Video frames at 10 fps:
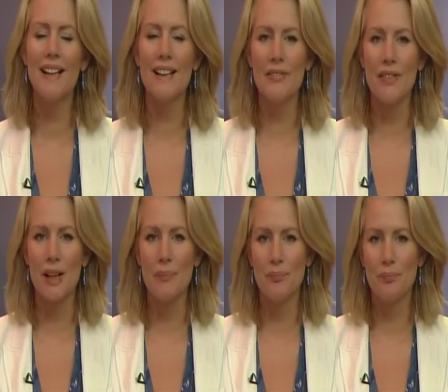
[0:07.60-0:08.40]
Good
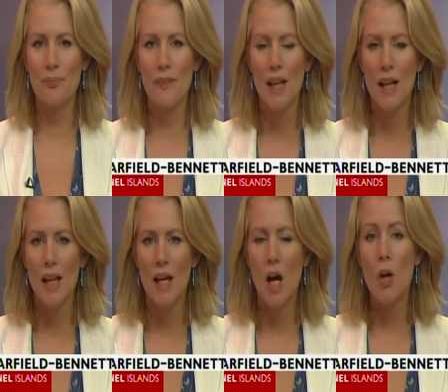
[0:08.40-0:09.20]
evening.
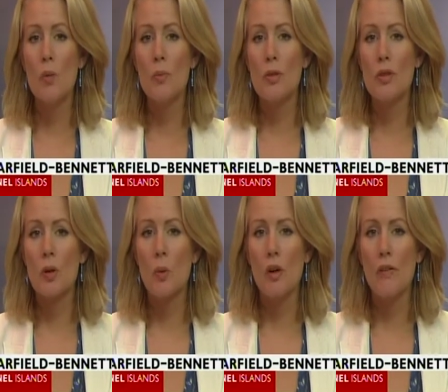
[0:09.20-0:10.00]
Homes
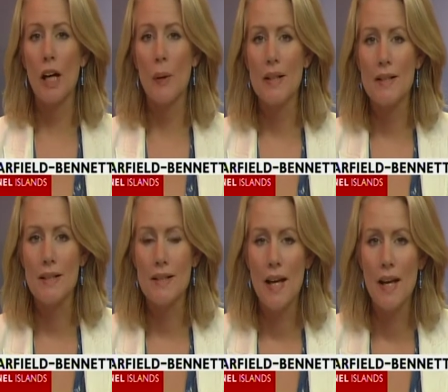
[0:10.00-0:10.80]
were evacuated
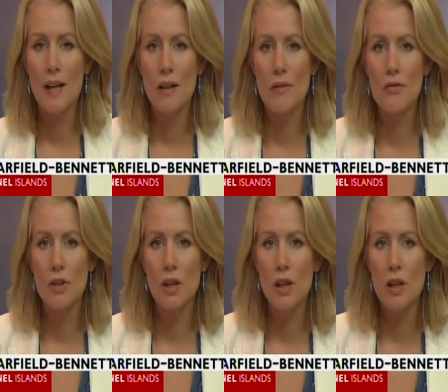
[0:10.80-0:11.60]
today after a
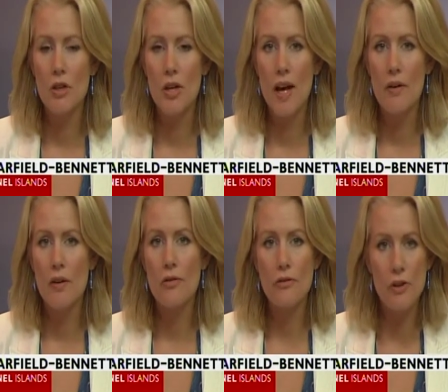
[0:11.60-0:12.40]
large area
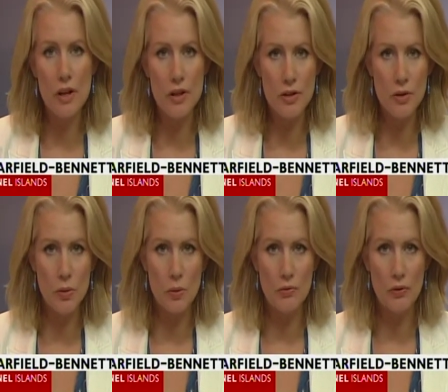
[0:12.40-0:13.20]
of firs
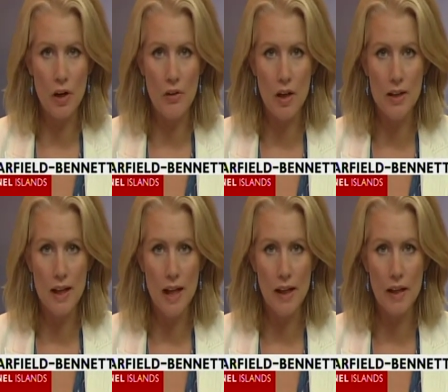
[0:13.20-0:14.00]
caught fire in the
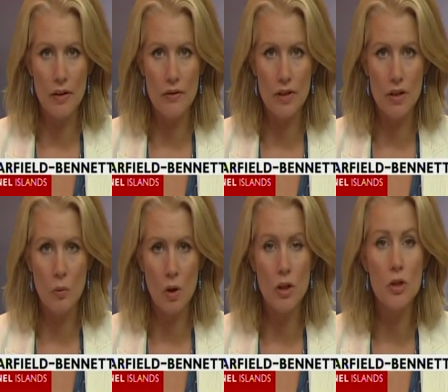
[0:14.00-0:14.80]
L'Etacq area of St.
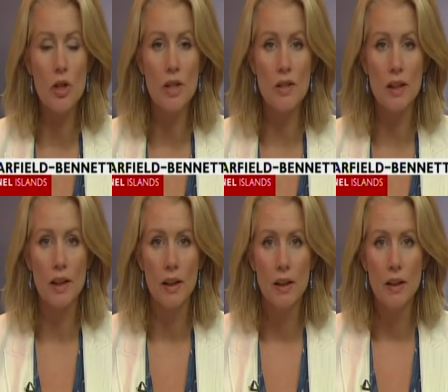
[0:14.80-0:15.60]
Ouen in Jersey.
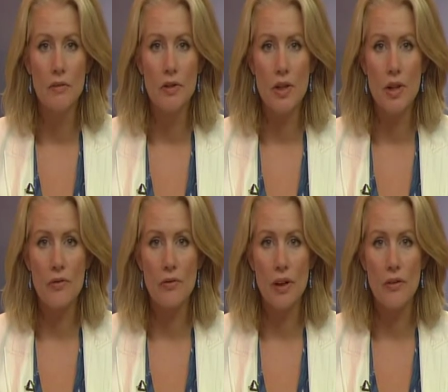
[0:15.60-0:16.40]
Reserve
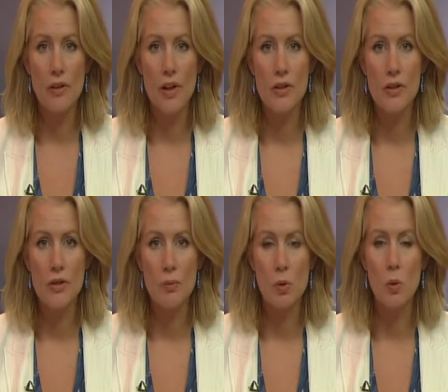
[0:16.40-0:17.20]

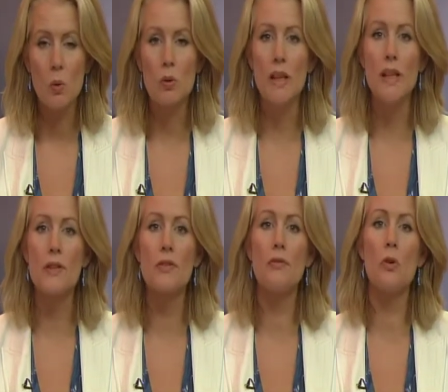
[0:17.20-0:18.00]
firefighters were called in
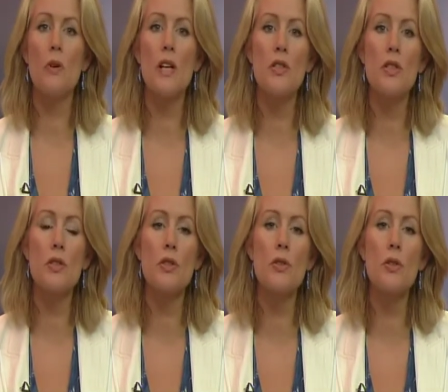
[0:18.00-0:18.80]
as four
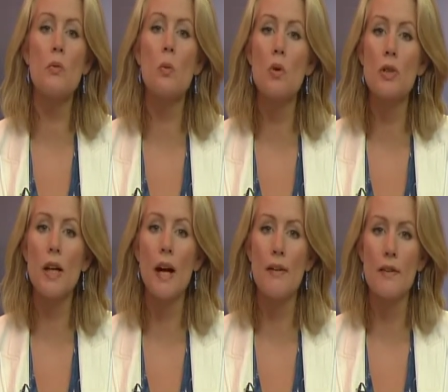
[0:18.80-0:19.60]
engines and two water
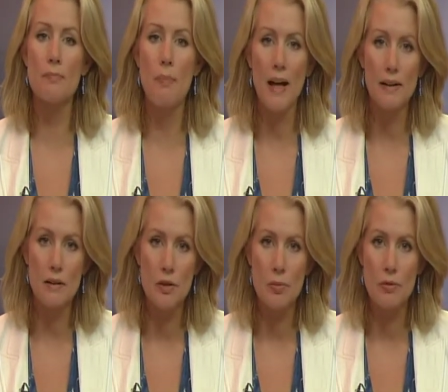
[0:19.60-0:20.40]
carriers
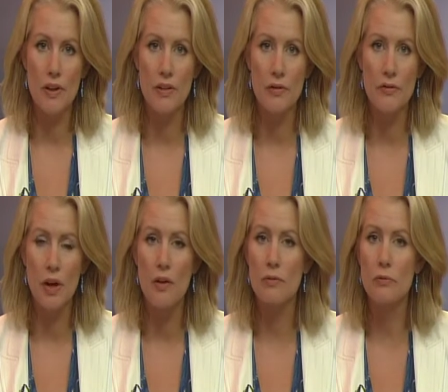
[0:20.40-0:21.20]
battled to prevent the
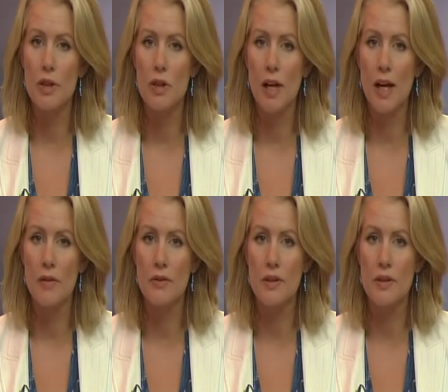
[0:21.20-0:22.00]
fire from reaching
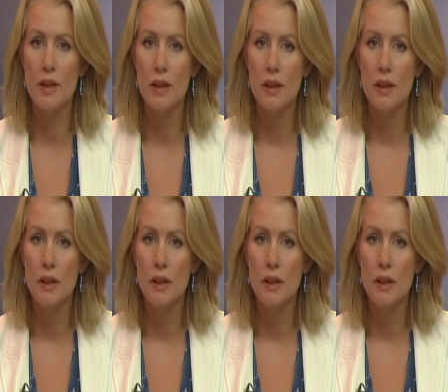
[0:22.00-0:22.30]
houses.